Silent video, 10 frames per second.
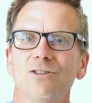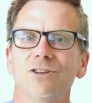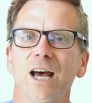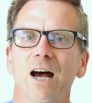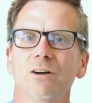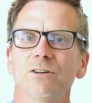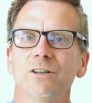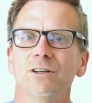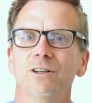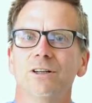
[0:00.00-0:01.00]
is down,
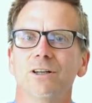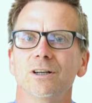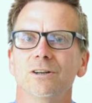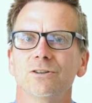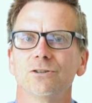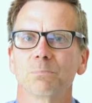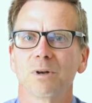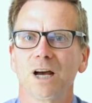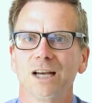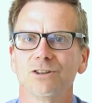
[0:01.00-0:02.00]

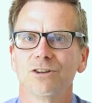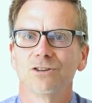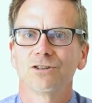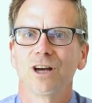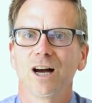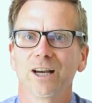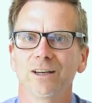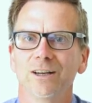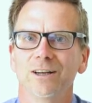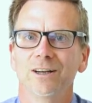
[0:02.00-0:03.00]
supply to the sky.
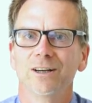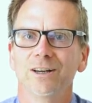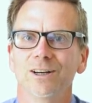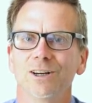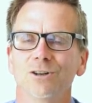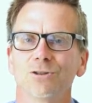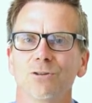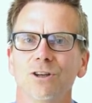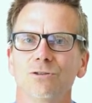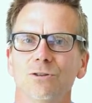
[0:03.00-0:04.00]
So
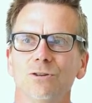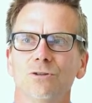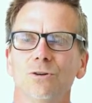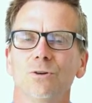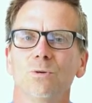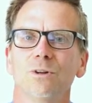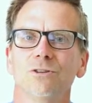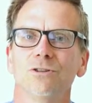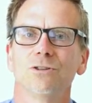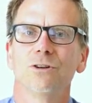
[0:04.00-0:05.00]
these are the two,
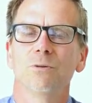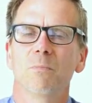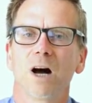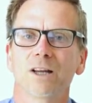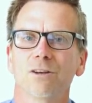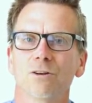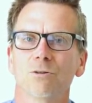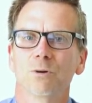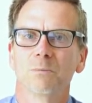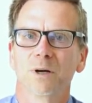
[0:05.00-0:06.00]
this is a mnemonic you
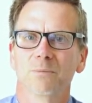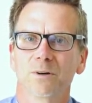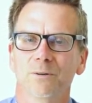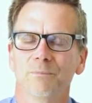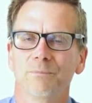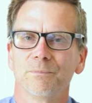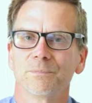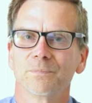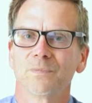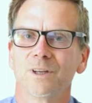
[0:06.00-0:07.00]
can remember.
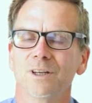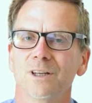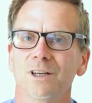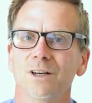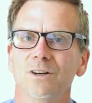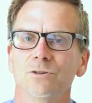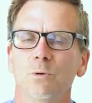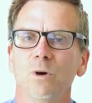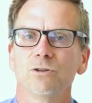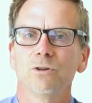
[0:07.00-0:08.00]
So
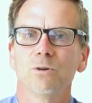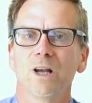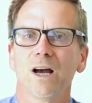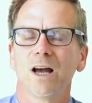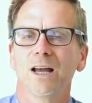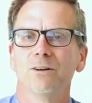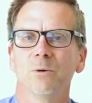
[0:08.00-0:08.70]
once you have